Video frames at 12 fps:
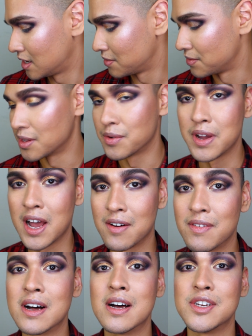even though we have
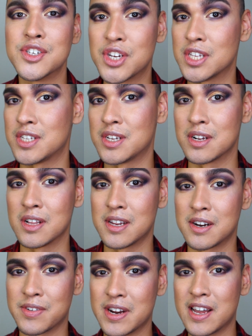a shit ton of
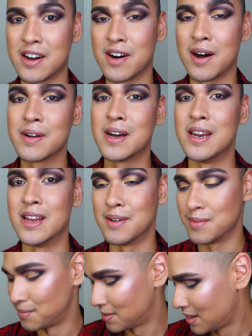glitter right now, I'm going to